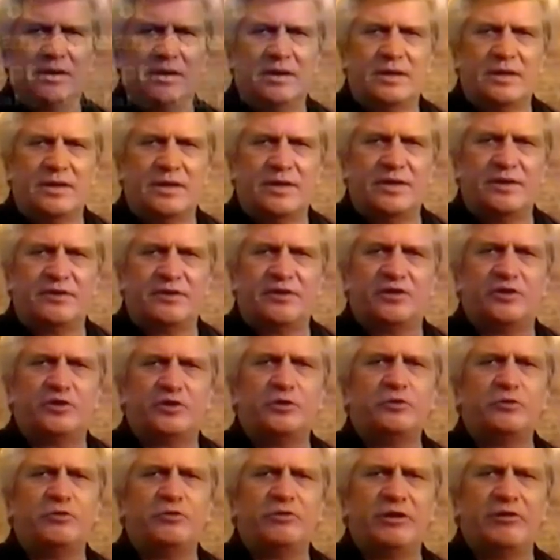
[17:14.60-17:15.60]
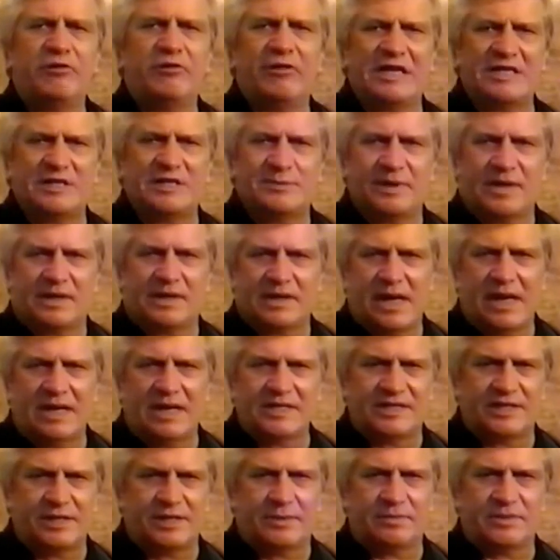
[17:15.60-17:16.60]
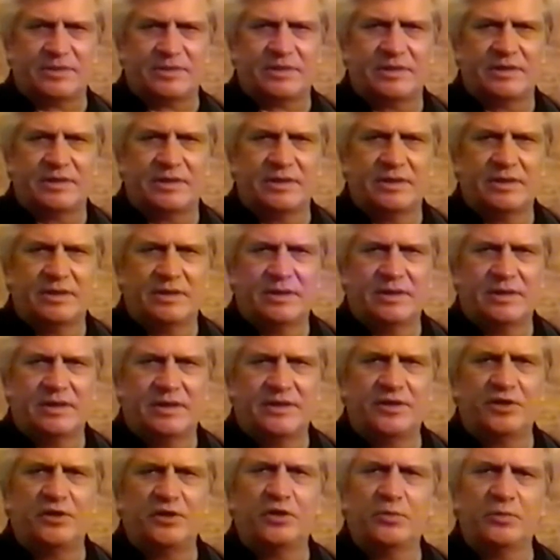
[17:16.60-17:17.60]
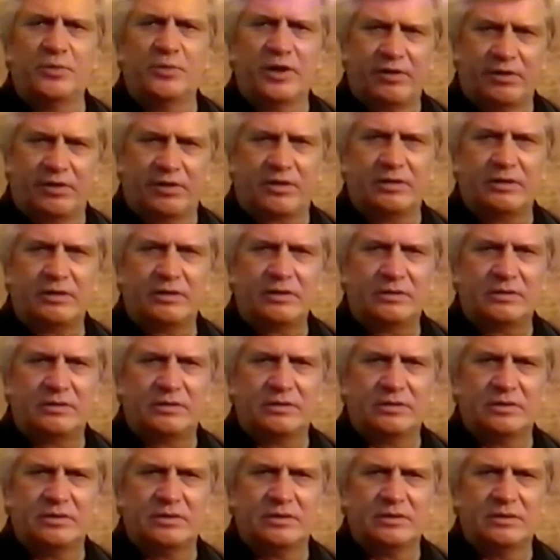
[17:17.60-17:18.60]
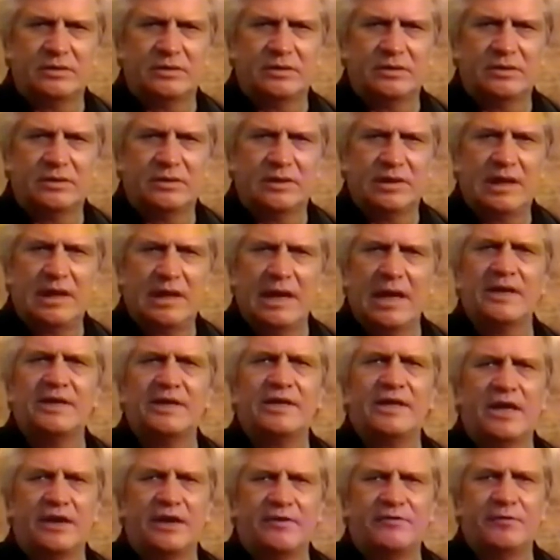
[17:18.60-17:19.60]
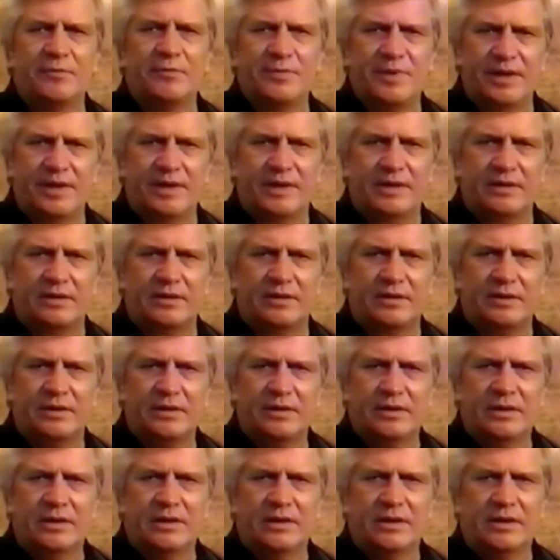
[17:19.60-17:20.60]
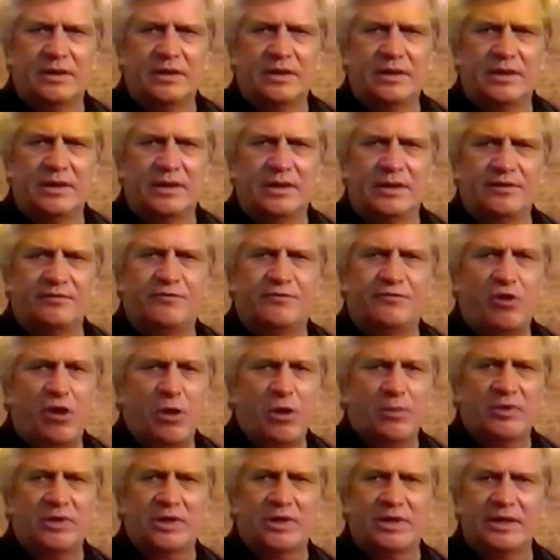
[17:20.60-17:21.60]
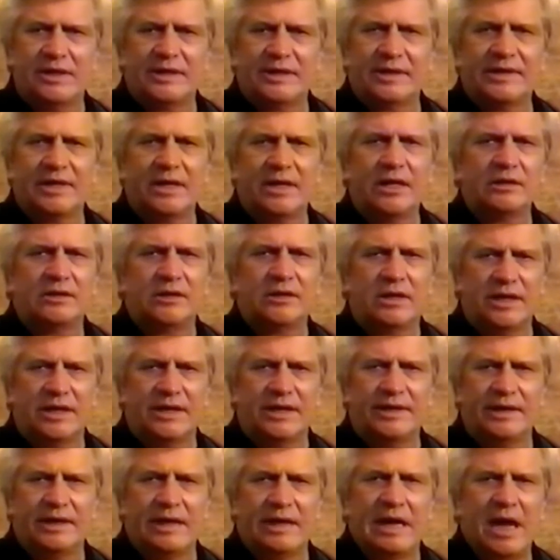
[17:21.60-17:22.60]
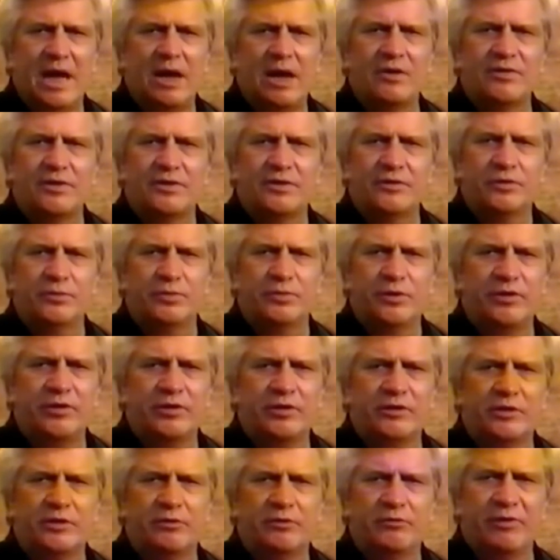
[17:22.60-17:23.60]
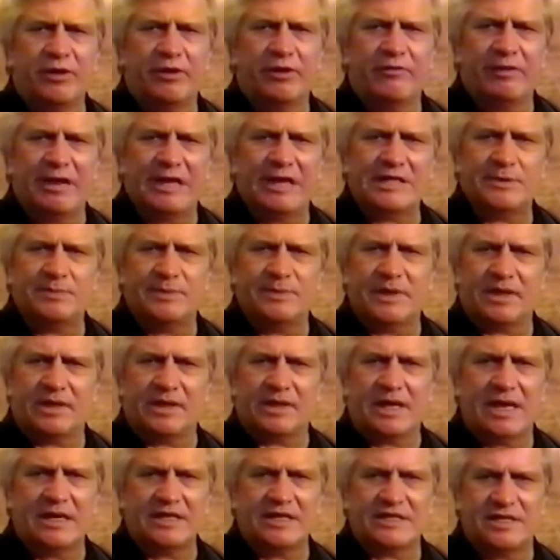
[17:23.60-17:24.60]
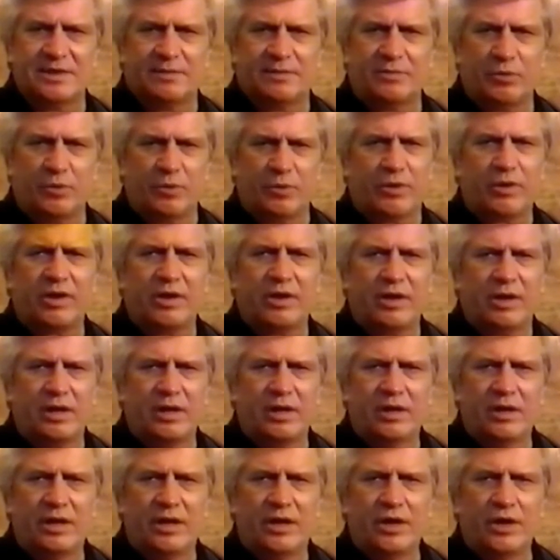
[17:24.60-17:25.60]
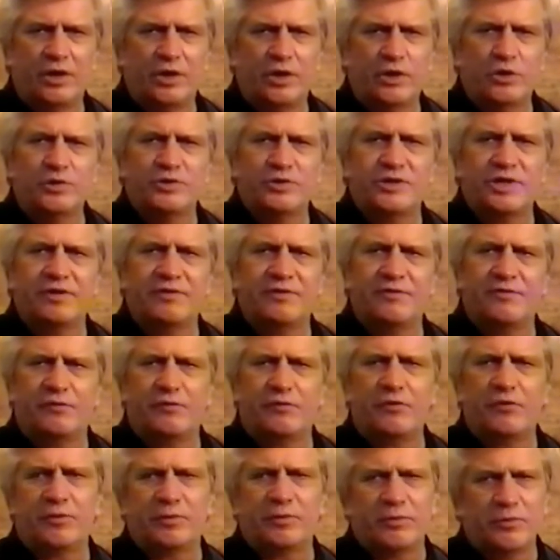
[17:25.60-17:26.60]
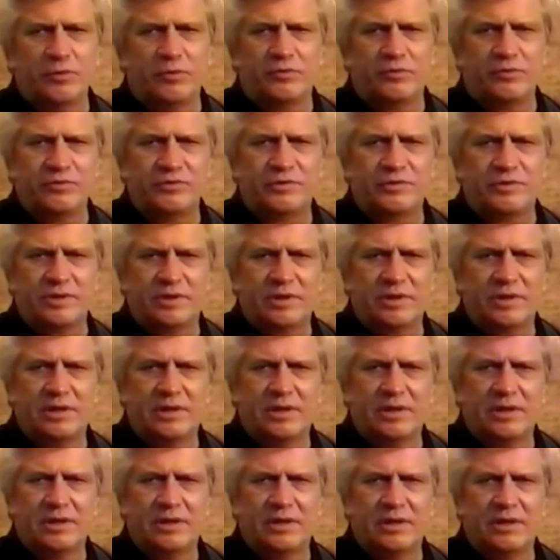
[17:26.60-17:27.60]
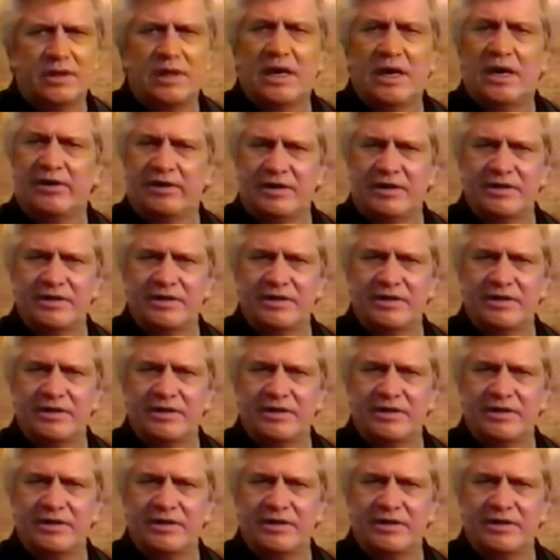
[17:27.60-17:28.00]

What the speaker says: There are 2 rearrangement concepts, the numerical and the alphabetical. The formula in calculating how the numerical rearrangement concept works using 4 moves are as